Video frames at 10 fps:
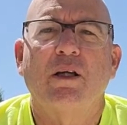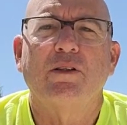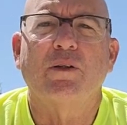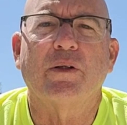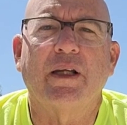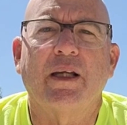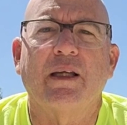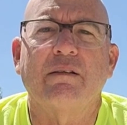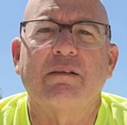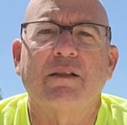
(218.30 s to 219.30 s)
So
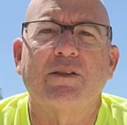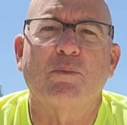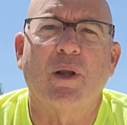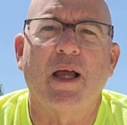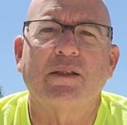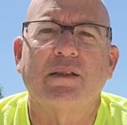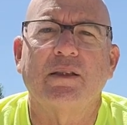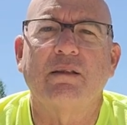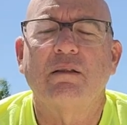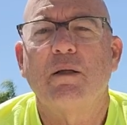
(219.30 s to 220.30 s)
again, it's a
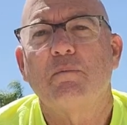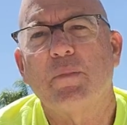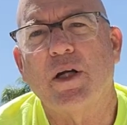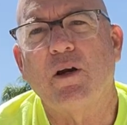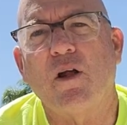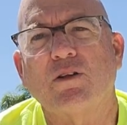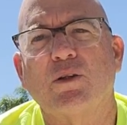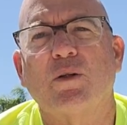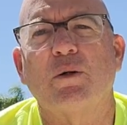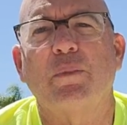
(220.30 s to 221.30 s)
blessing, but it
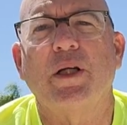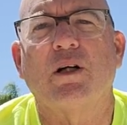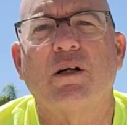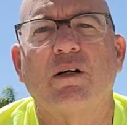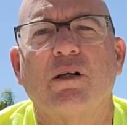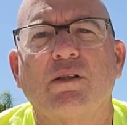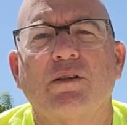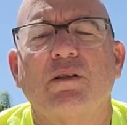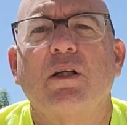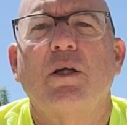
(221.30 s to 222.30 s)
also can be a
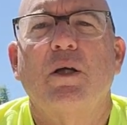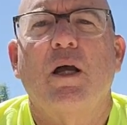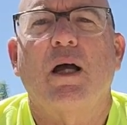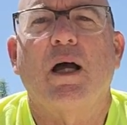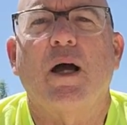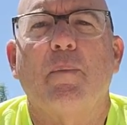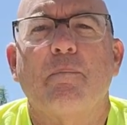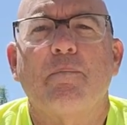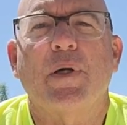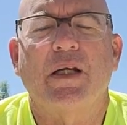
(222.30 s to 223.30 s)
curse. Um,
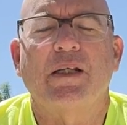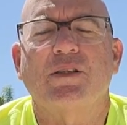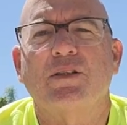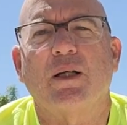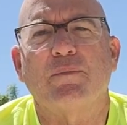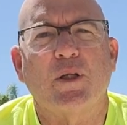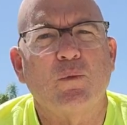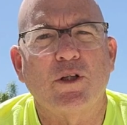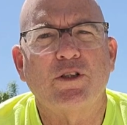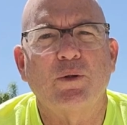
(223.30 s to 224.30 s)
but it is something
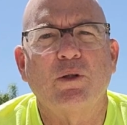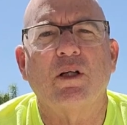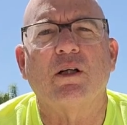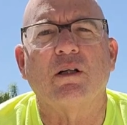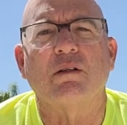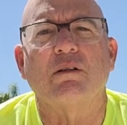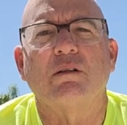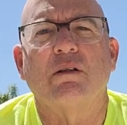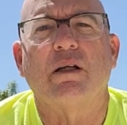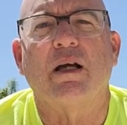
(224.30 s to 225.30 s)
once you learn,
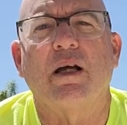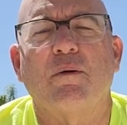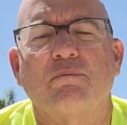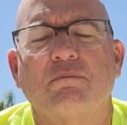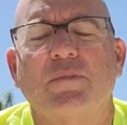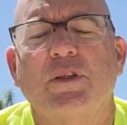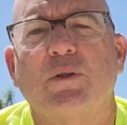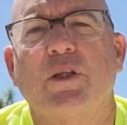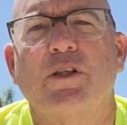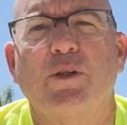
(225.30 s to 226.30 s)
um, you
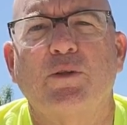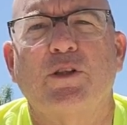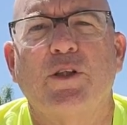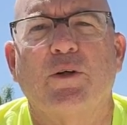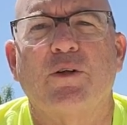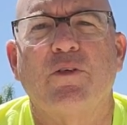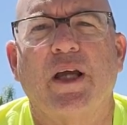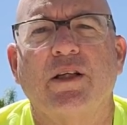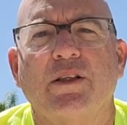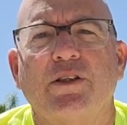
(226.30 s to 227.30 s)
can use to your
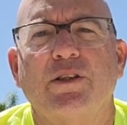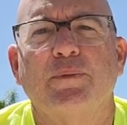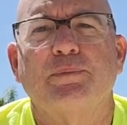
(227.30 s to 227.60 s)
advantage.